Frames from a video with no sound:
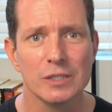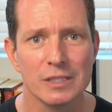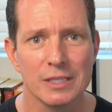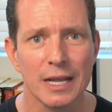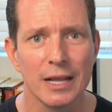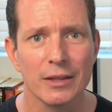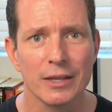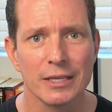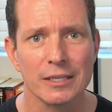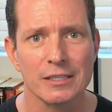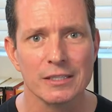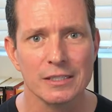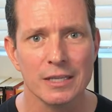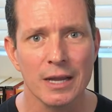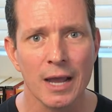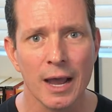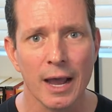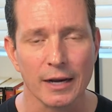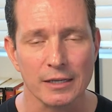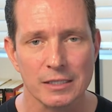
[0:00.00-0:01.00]
selling
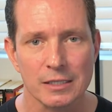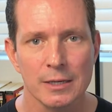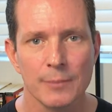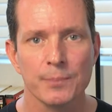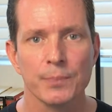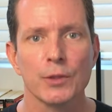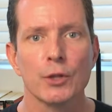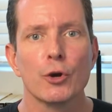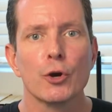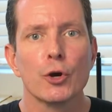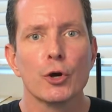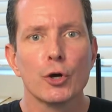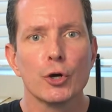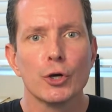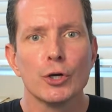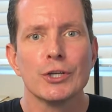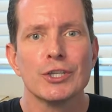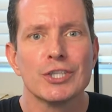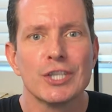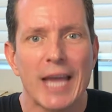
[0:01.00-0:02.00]
stocks.
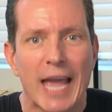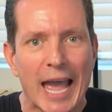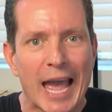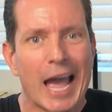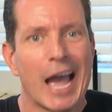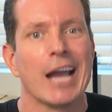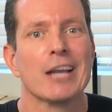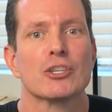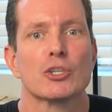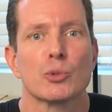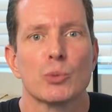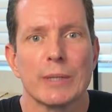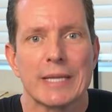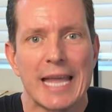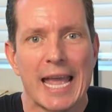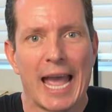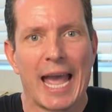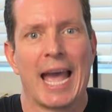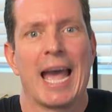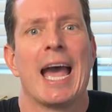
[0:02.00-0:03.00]
Hertz
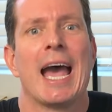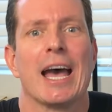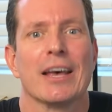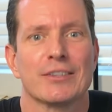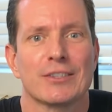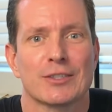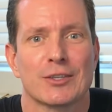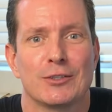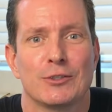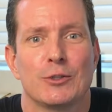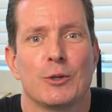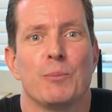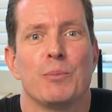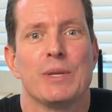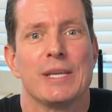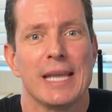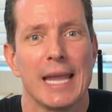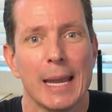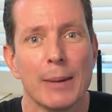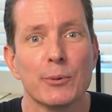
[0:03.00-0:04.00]
actually asked to
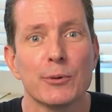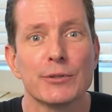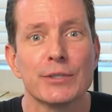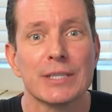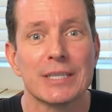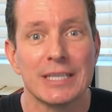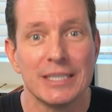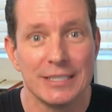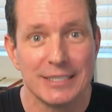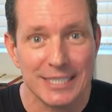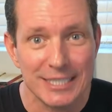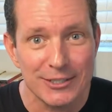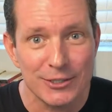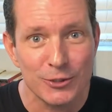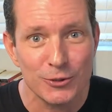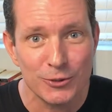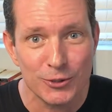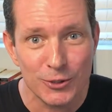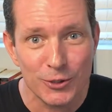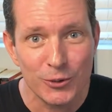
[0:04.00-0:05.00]
be able to
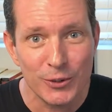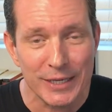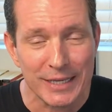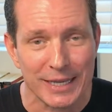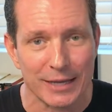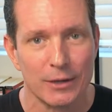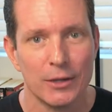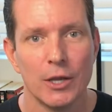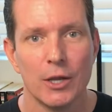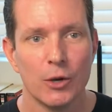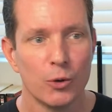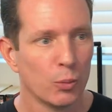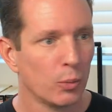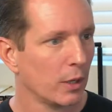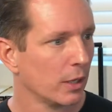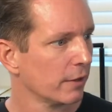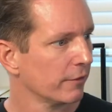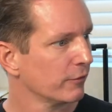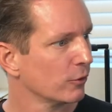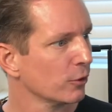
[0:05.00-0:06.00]
continue doing it.
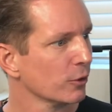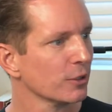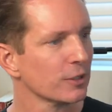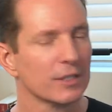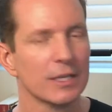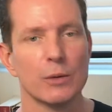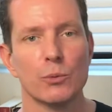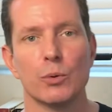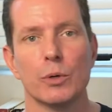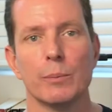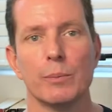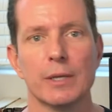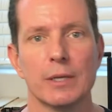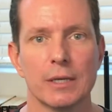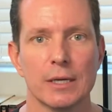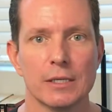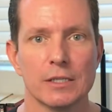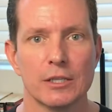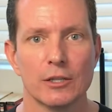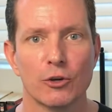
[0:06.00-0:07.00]
Well, of course they would
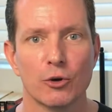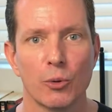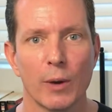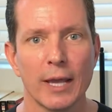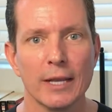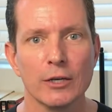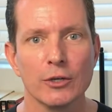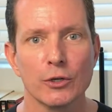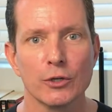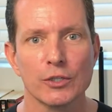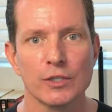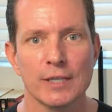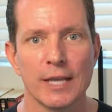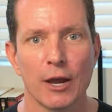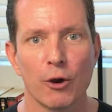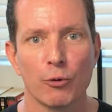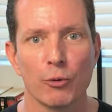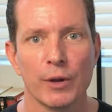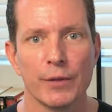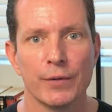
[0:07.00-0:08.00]
because the creditors
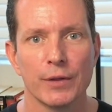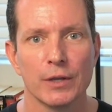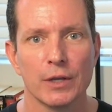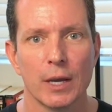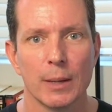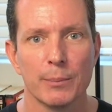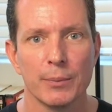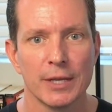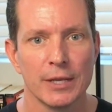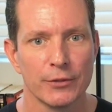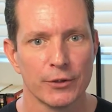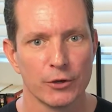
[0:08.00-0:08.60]
now run the company